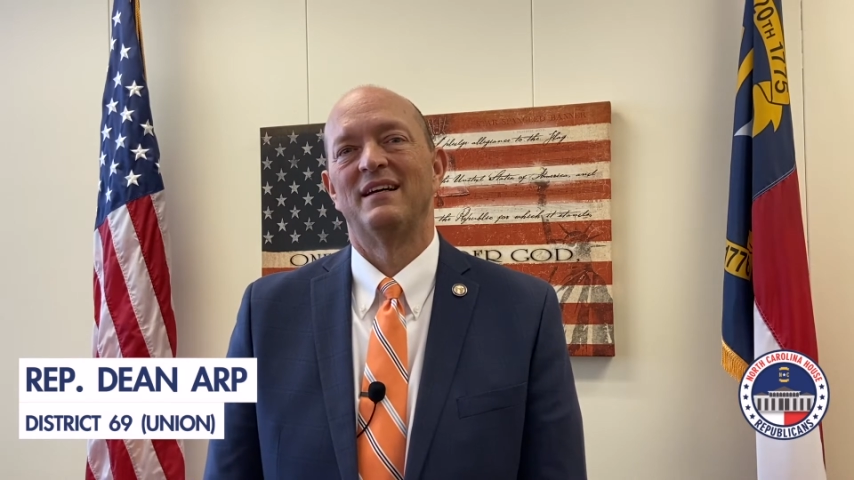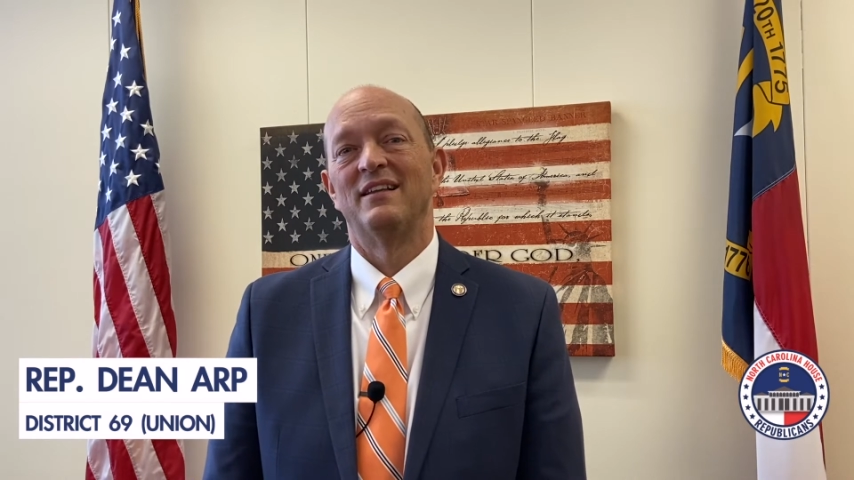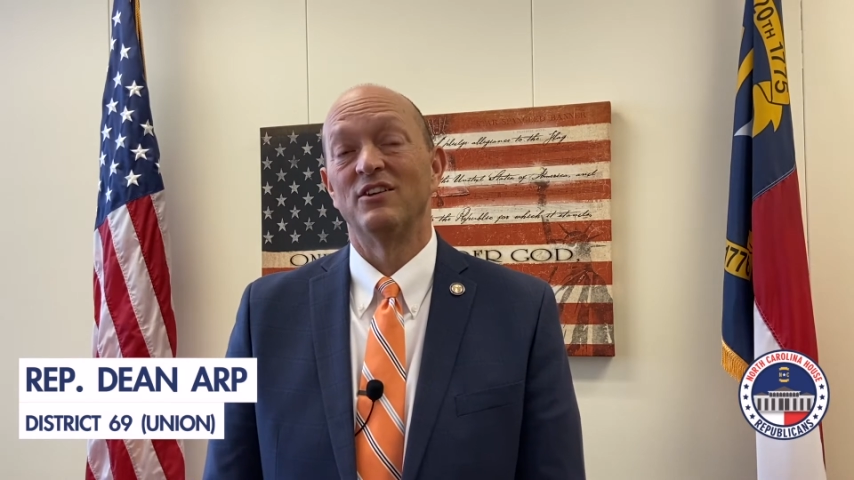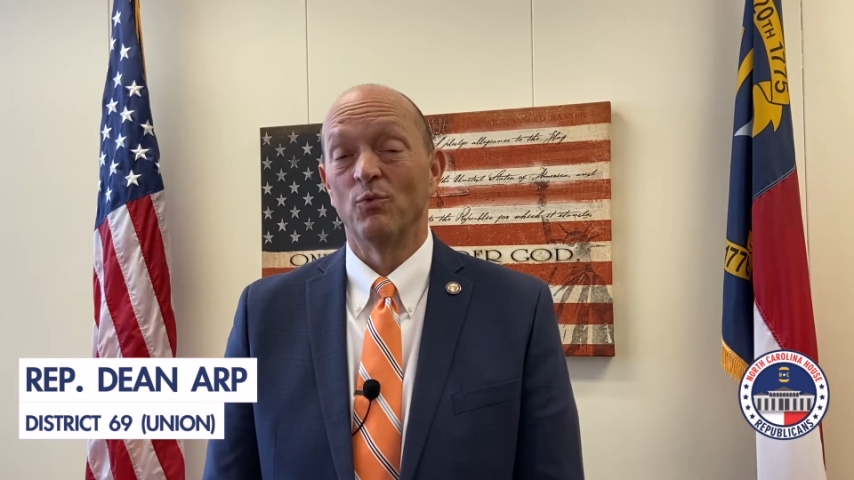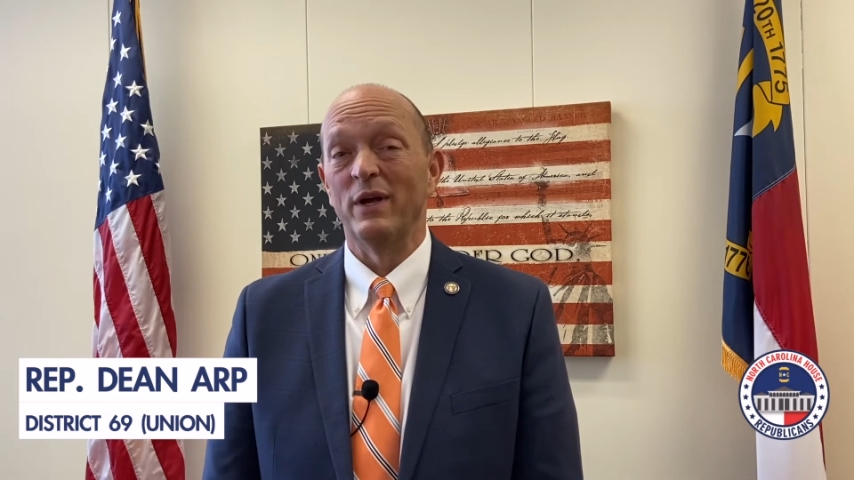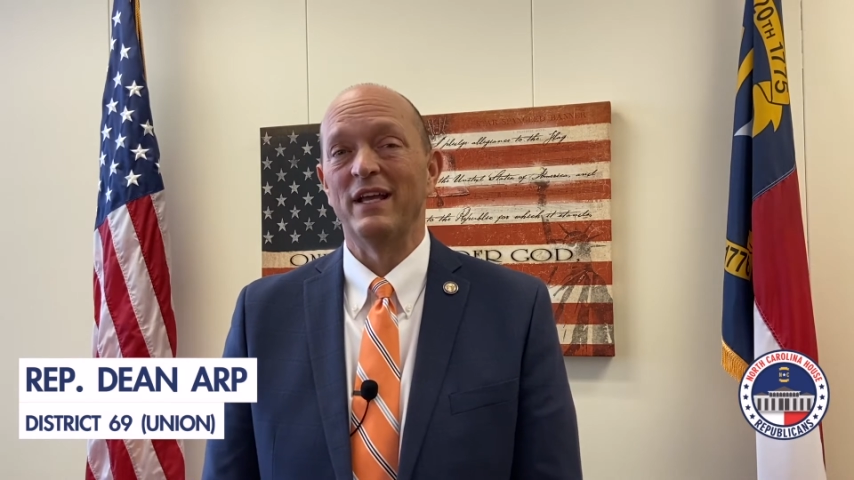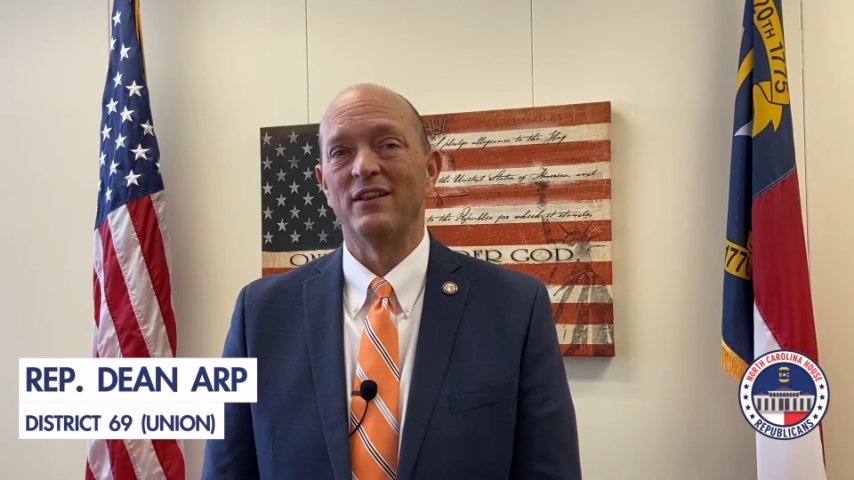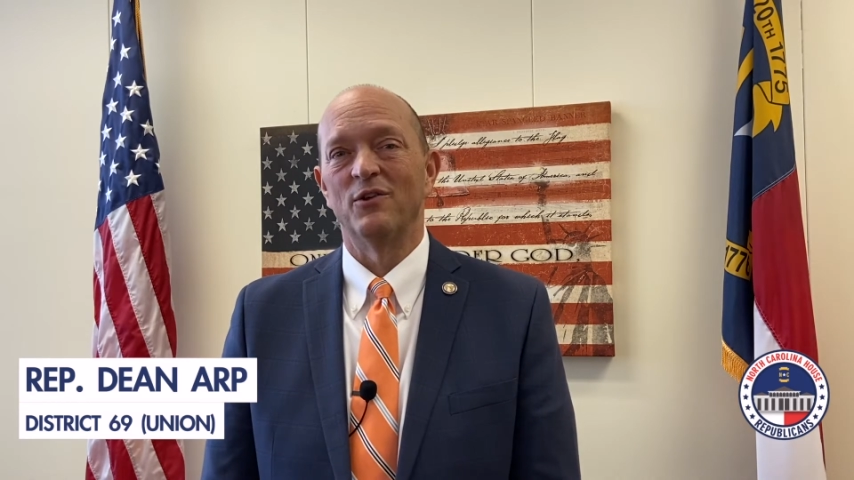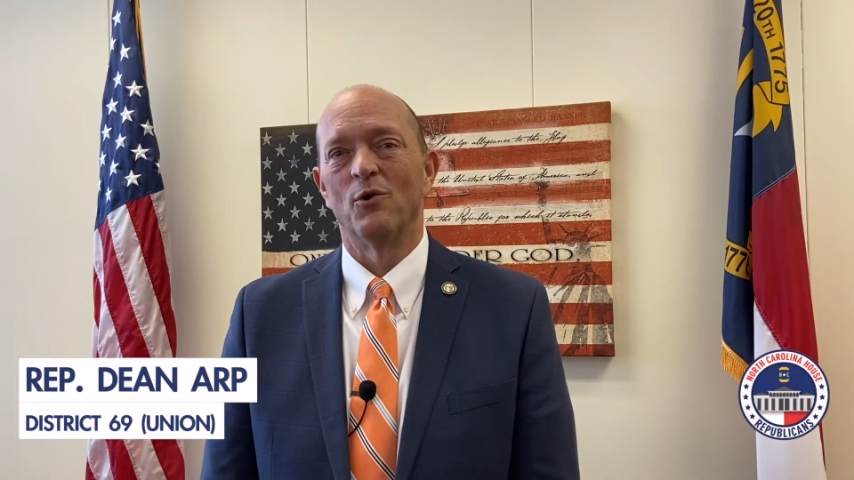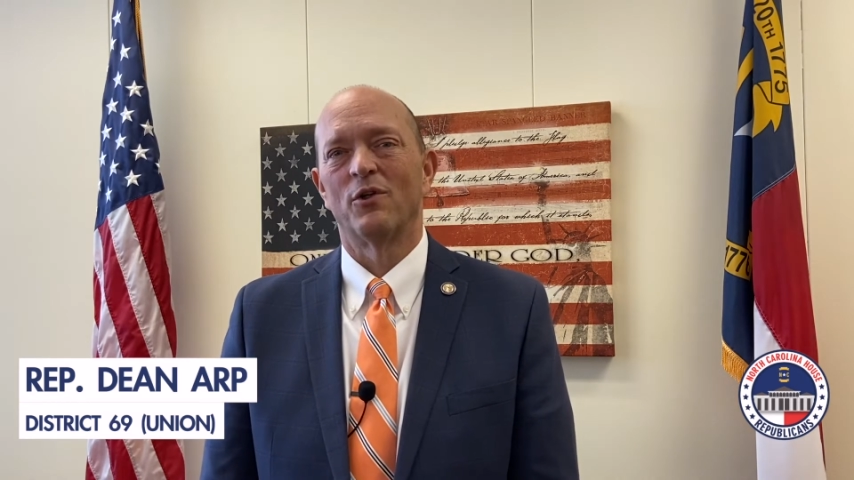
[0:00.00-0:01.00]
This week,
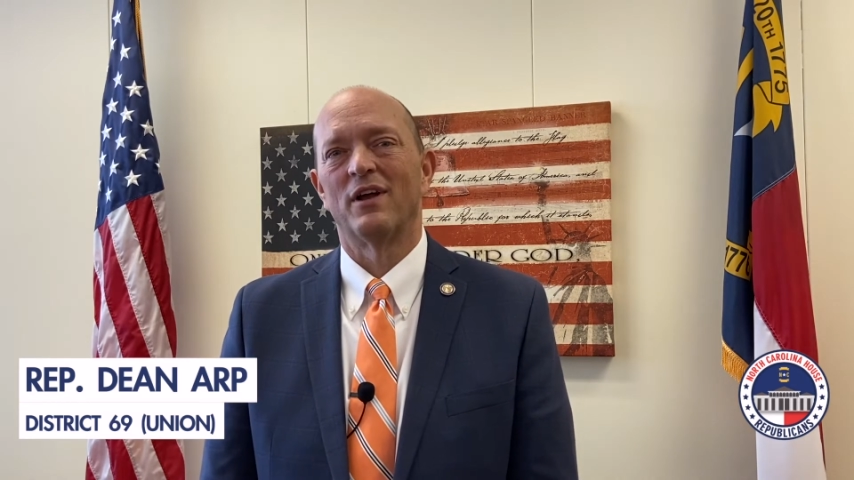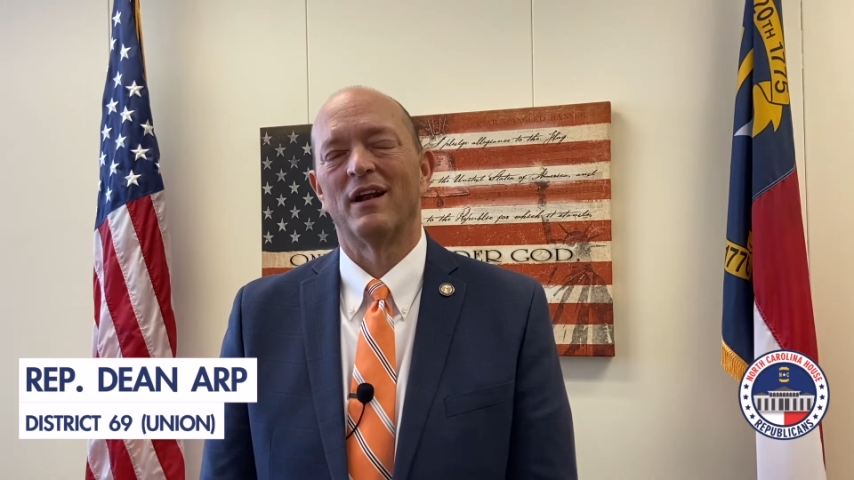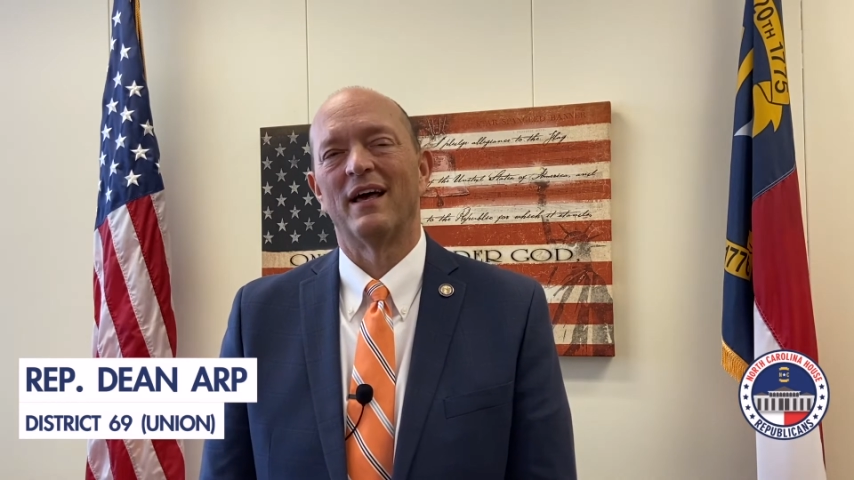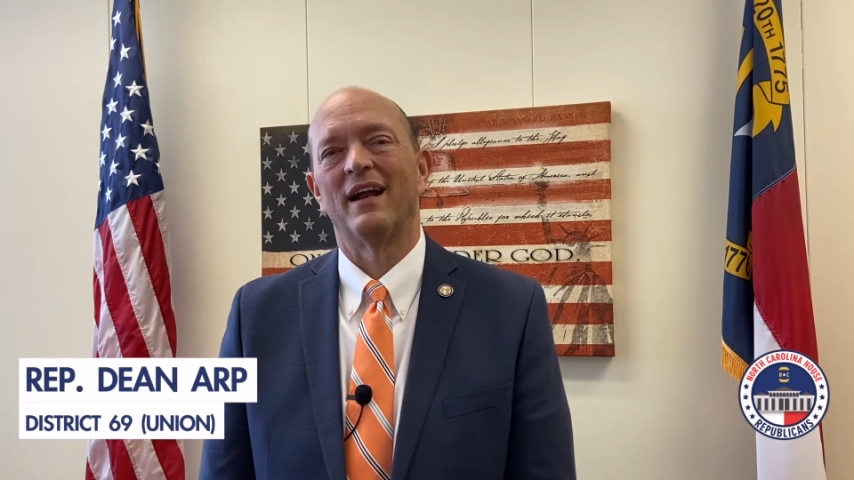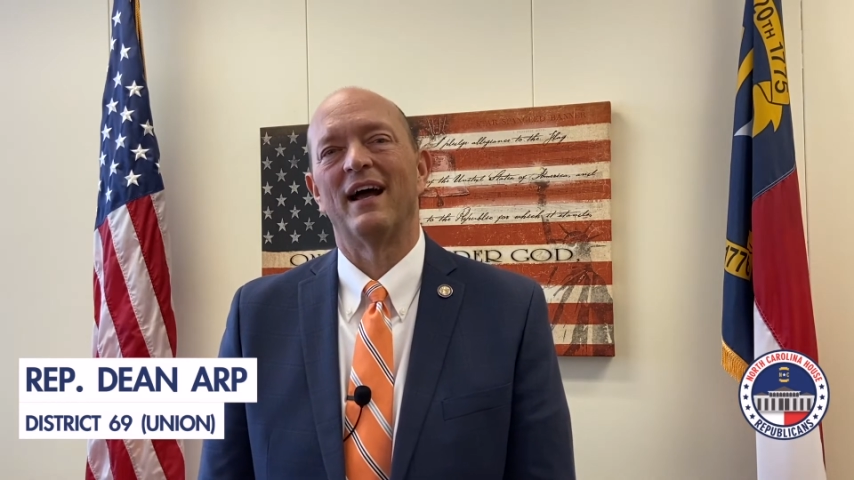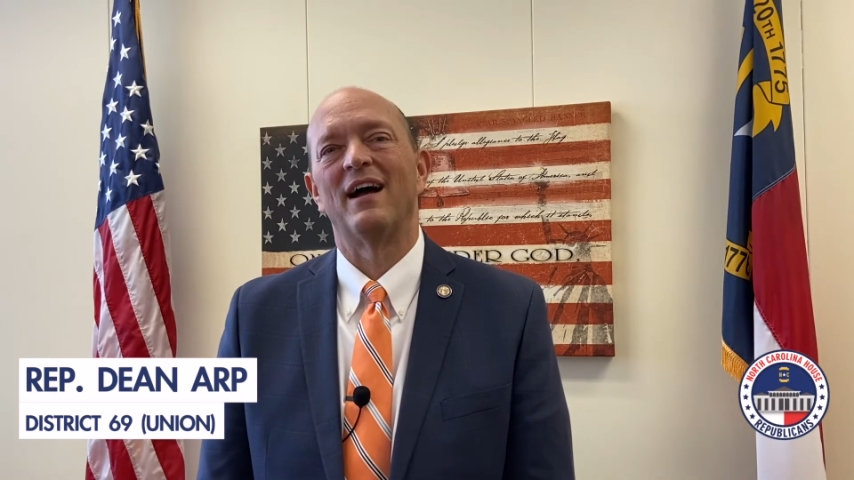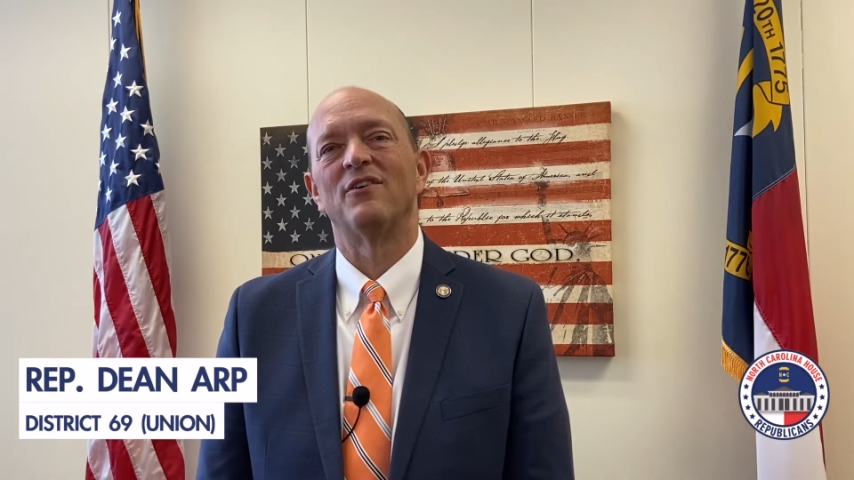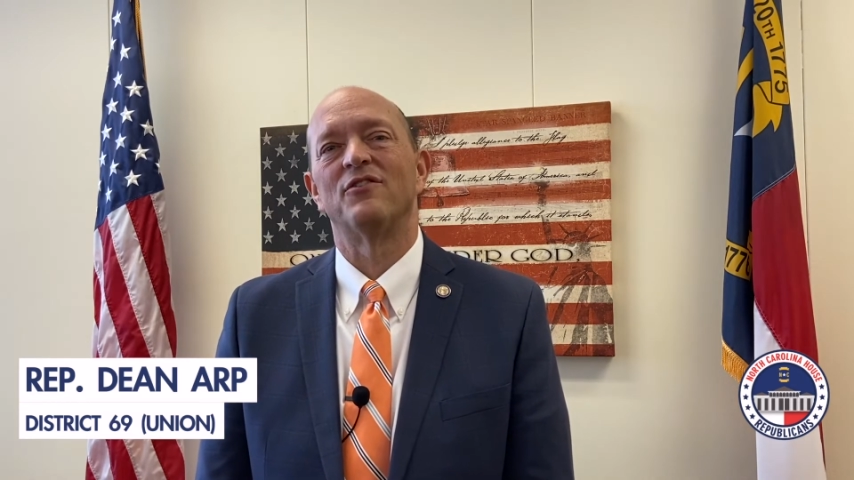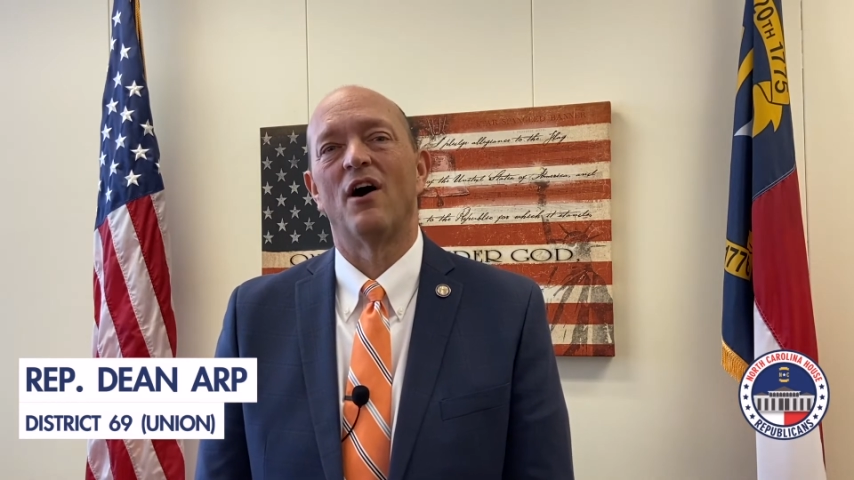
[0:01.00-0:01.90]
the North Carolina House